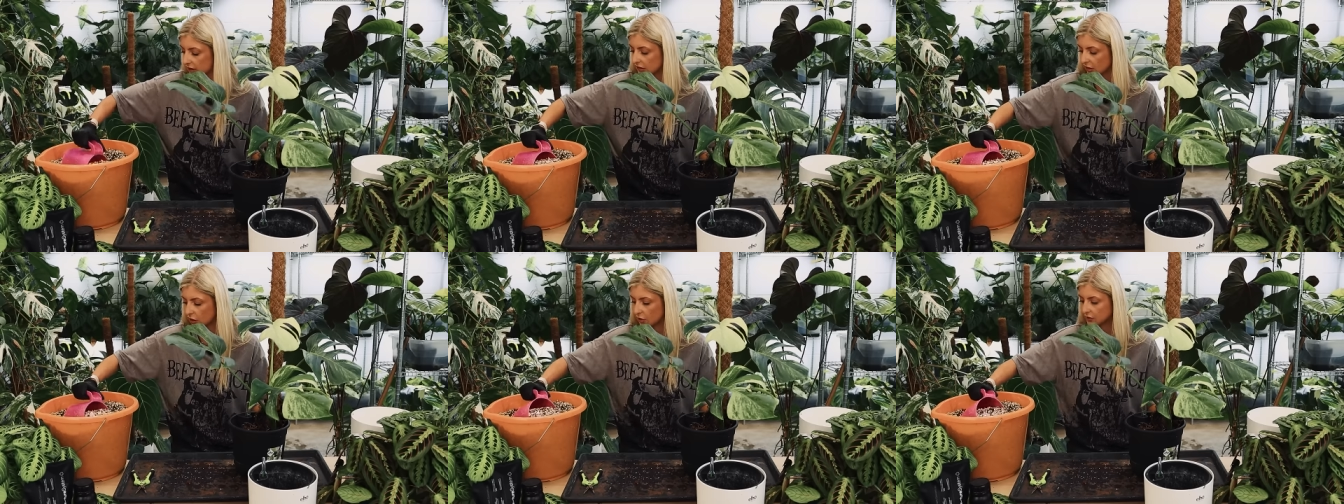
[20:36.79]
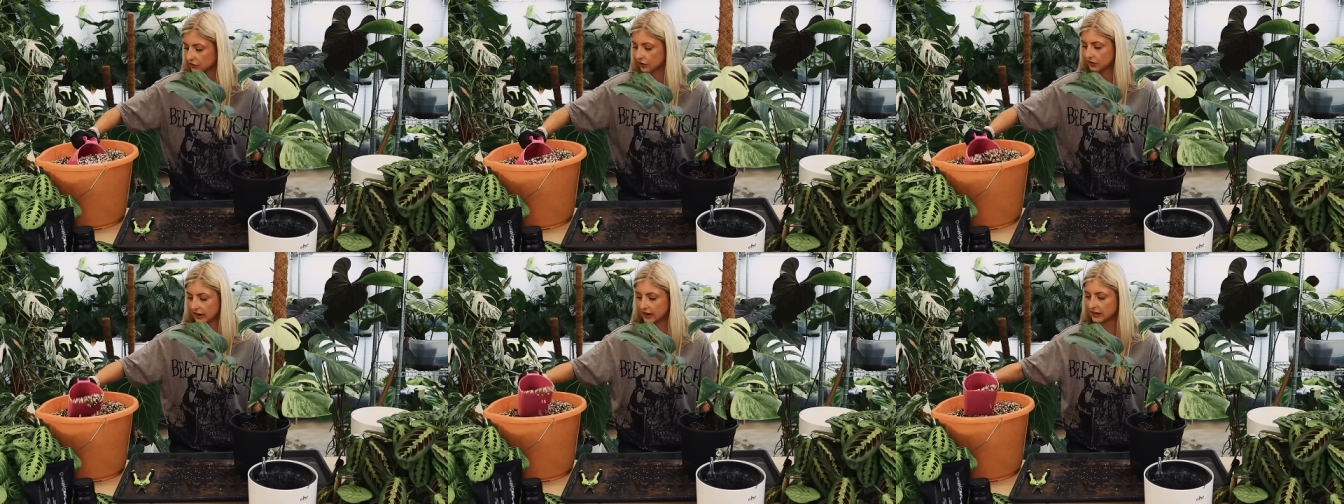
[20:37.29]
So
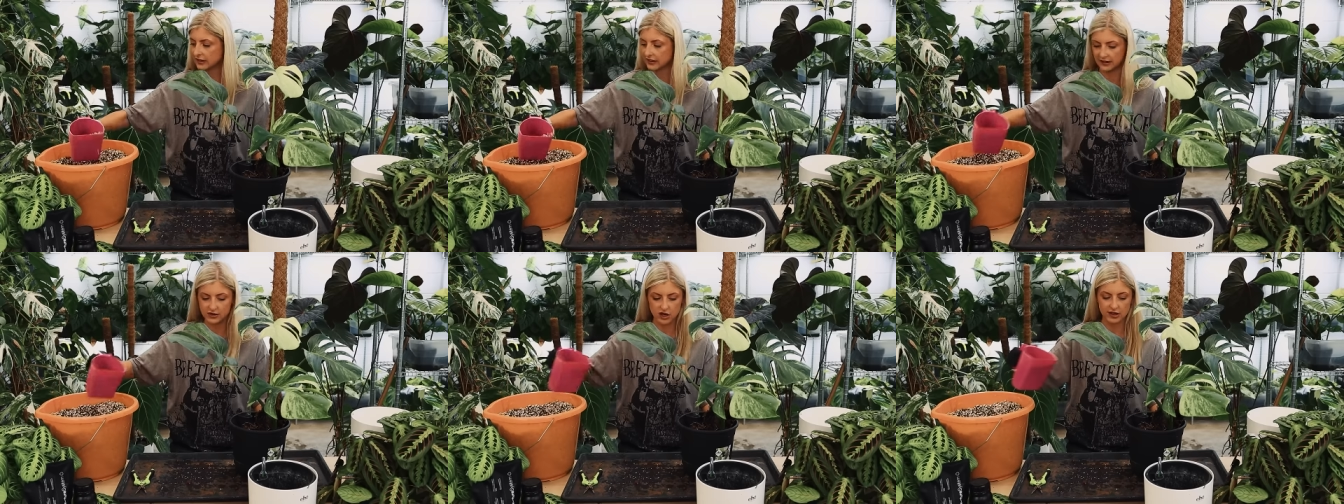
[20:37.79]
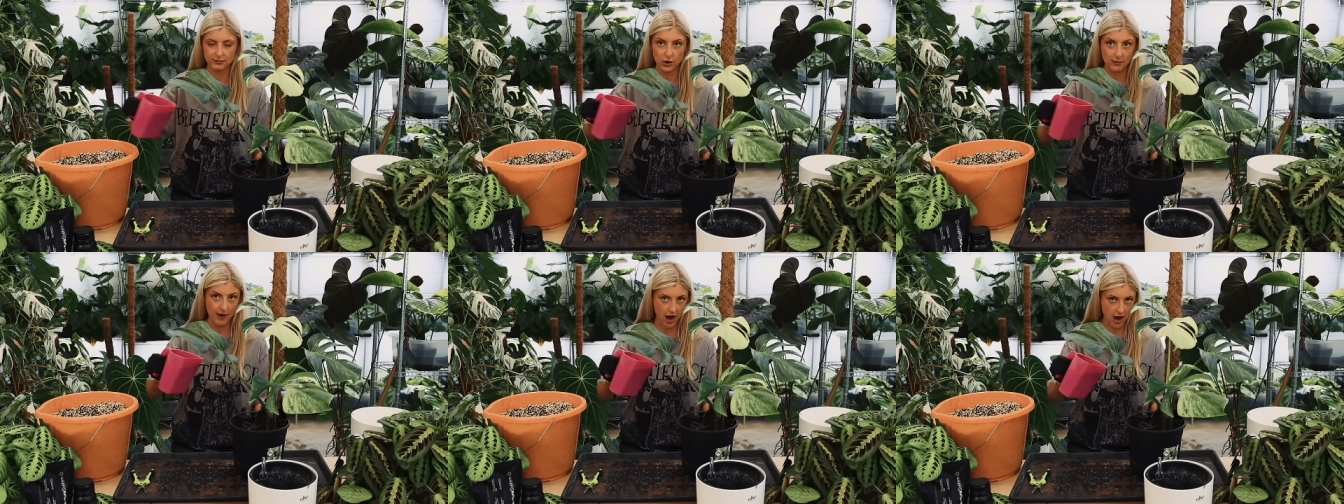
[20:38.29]
two seconds, just
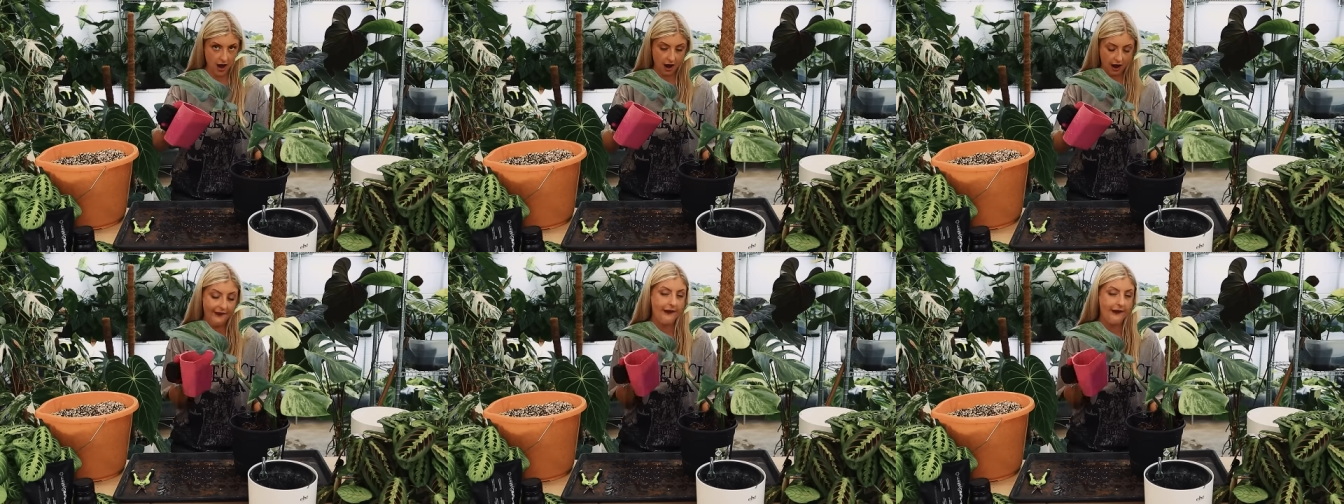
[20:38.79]
pop my,